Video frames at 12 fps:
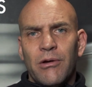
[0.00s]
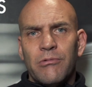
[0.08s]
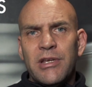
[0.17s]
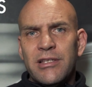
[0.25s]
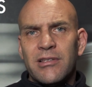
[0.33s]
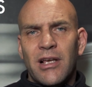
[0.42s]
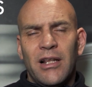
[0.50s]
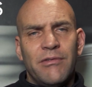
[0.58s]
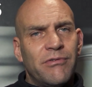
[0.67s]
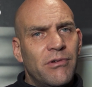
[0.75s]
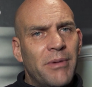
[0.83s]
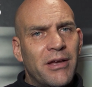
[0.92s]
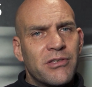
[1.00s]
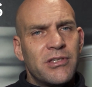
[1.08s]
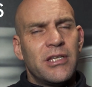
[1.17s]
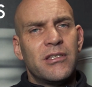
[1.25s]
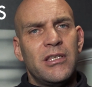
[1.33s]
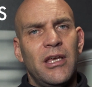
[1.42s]
Retailing for about
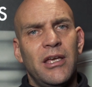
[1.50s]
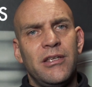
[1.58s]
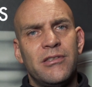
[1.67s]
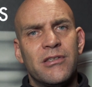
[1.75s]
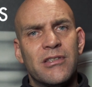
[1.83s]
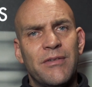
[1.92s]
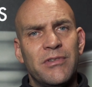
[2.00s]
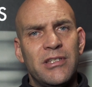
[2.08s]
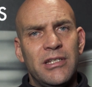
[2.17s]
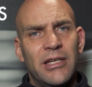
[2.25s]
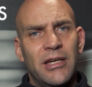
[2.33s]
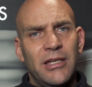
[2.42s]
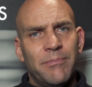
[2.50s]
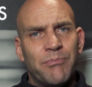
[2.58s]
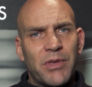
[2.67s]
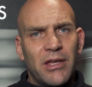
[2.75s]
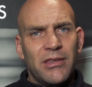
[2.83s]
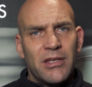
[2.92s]
68 to 70k,
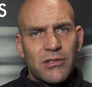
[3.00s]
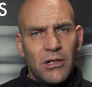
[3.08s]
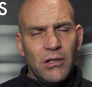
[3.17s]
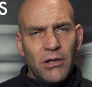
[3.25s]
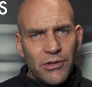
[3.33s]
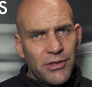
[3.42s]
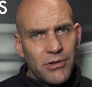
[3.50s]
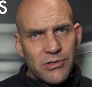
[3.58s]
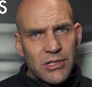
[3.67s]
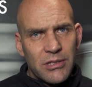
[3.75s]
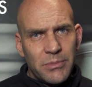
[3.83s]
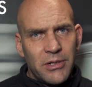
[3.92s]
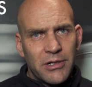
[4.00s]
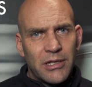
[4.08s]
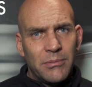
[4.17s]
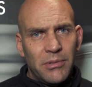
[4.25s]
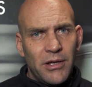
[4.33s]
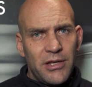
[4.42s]
and there's a lot of those in the
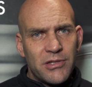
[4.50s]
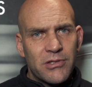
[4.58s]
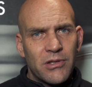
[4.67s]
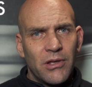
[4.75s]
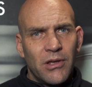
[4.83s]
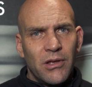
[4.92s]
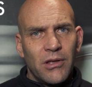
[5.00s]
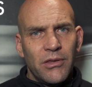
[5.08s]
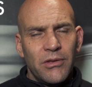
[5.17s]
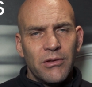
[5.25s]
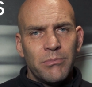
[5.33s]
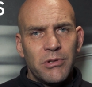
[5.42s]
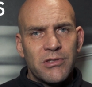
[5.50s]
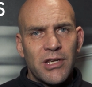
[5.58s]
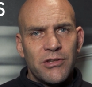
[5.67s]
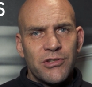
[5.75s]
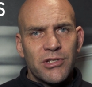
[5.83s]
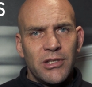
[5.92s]
marketplace that
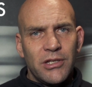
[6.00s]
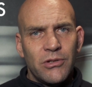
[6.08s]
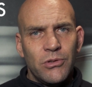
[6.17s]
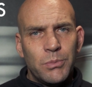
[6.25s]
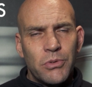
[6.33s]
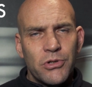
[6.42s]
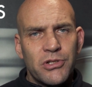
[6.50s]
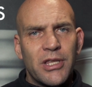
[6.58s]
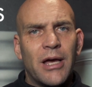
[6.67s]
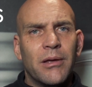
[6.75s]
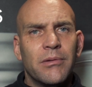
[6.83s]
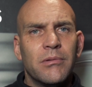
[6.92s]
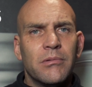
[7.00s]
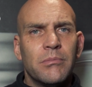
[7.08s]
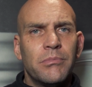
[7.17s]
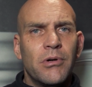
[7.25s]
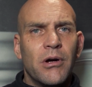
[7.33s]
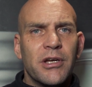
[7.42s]
potentially could push that
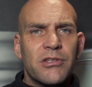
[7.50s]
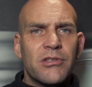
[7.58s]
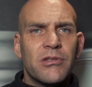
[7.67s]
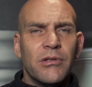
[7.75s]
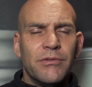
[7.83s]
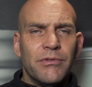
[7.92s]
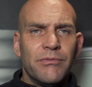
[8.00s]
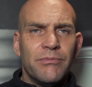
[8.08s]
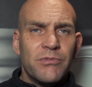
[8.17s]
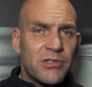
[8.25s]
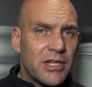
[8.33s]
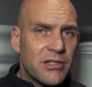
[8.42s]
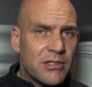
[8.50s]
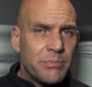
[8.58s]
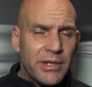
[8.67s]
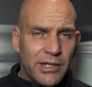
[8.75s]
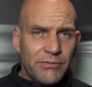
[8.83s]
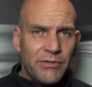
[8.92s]
price of a
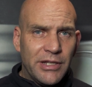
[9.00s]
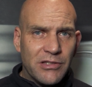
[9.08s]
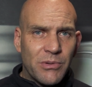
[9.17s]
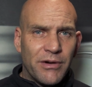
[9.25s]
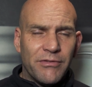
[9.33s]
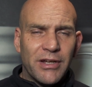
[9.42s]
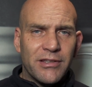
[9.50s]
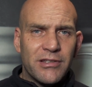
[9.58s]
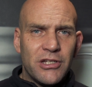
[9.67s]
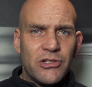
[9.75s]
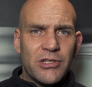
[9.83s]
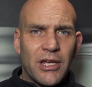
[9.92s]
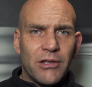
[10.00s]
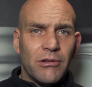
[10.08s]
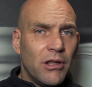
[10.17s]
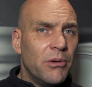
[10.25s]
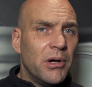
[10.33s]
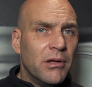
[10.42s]
6-speed V12 Vantage down
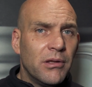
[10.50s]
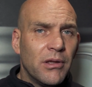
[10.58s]
lower.